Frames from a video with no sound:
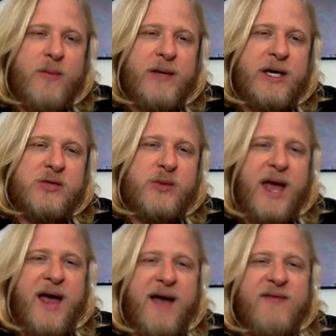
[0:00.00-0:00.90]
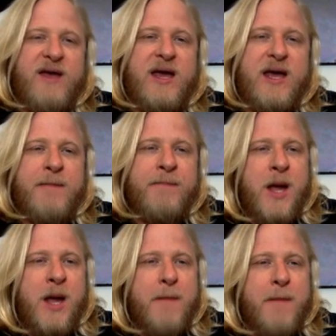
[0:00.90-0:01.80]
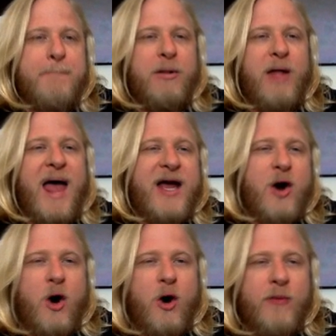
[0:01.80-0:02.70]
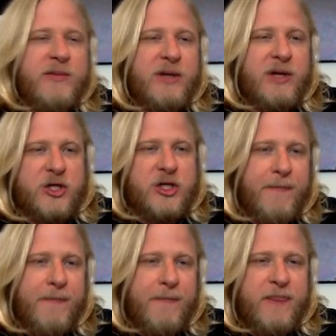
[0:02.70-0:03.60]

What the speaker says: because we have a black armed militia